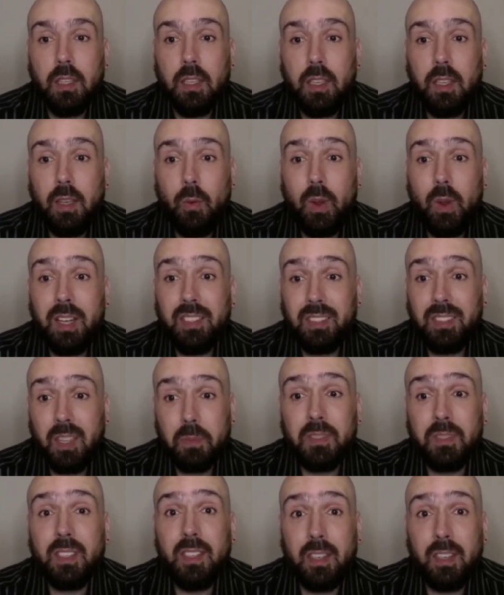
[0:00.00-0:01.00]
And when he
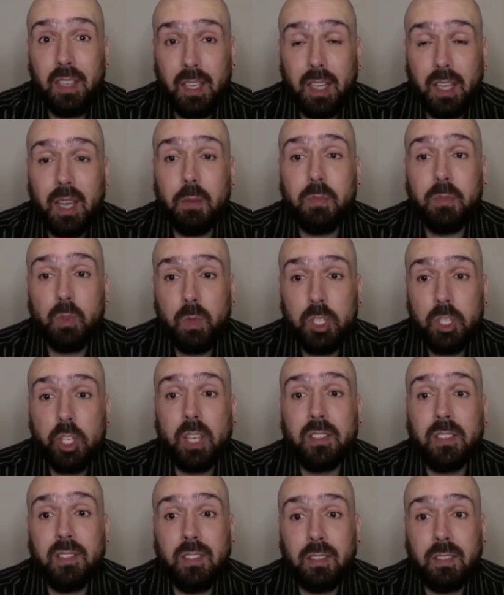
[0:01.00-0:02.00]
steps in, he comes with
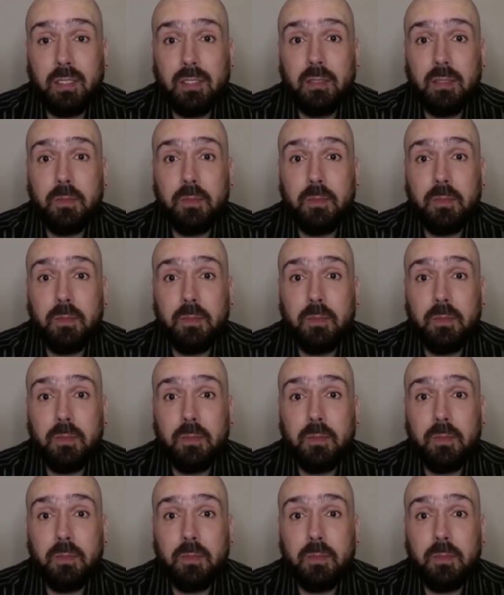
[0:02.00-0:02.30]
justice.